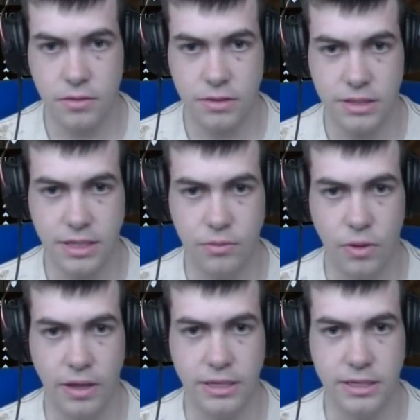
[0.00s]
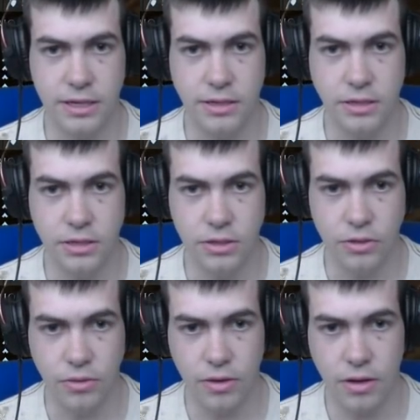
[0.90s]
See what they decide to
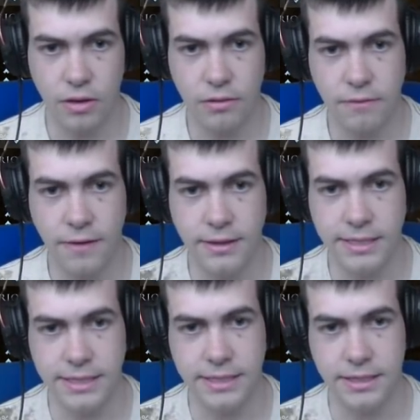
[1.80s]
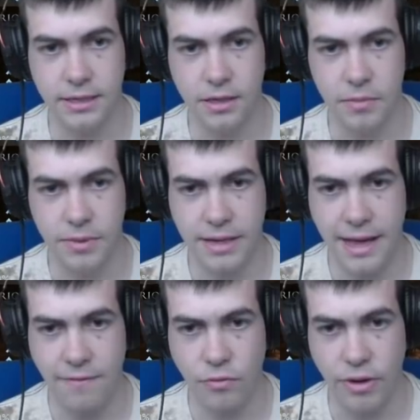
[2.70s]
do. I will fight these
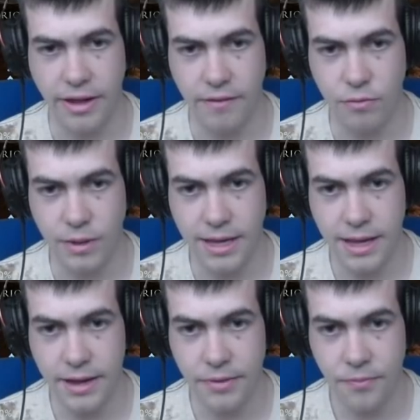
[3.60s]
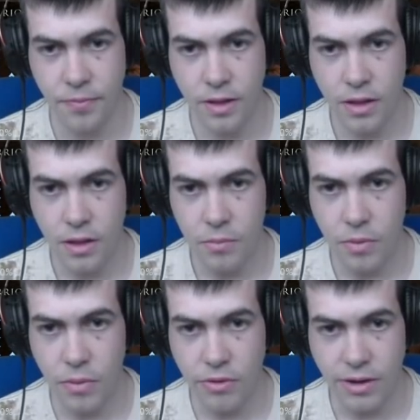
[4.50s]
cavalry if we can.
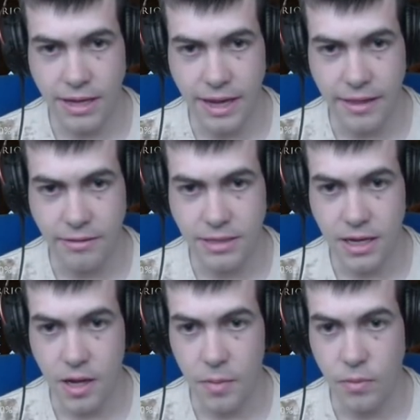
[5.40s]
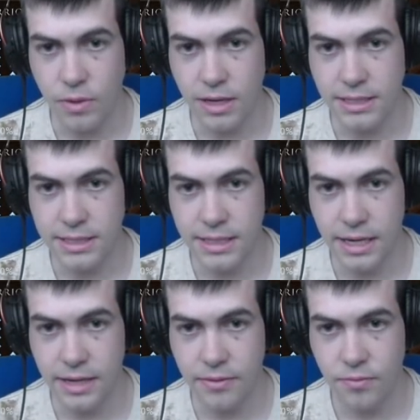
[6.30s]
But whether I can get there in time, I wouldn't like to say.